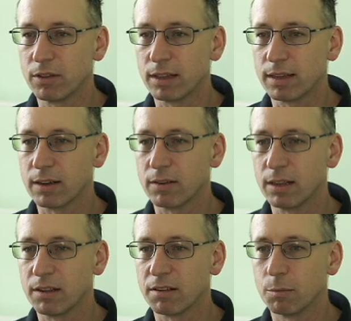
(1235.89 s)
that down
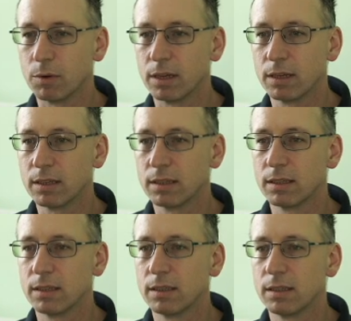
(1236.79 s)
here somewhere.
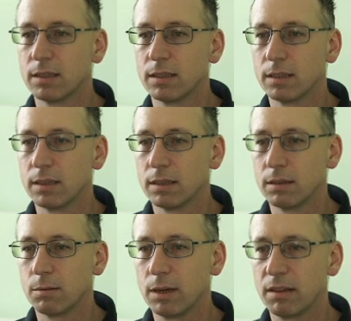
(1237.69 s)

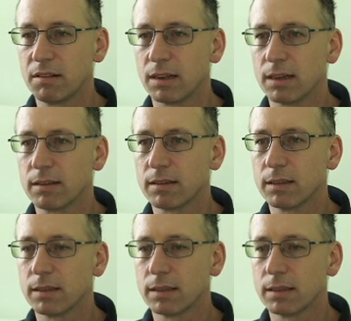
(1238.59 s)
Where's that?